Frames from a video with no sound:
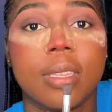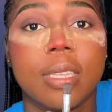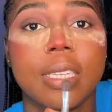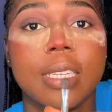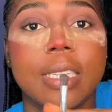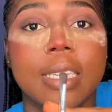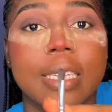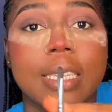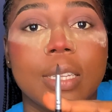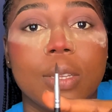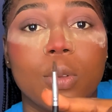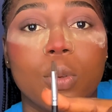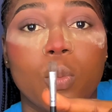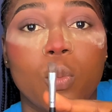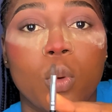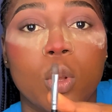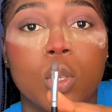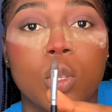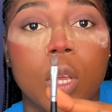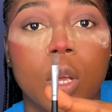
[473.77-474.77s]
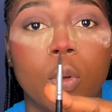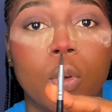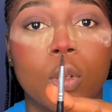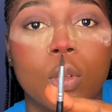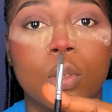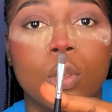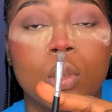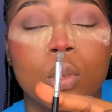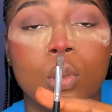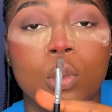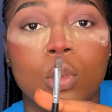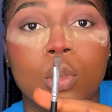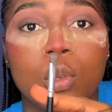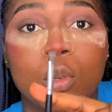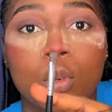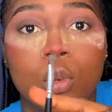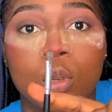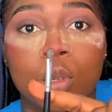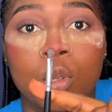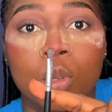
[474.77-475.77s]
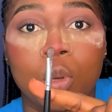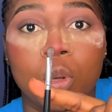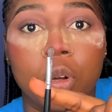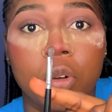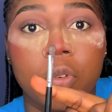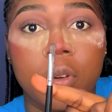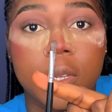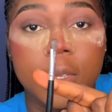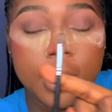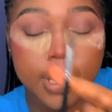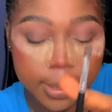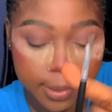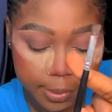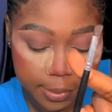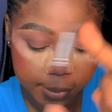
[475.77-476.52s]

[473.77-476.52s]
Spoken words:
This is what you are going to use to cut your crease.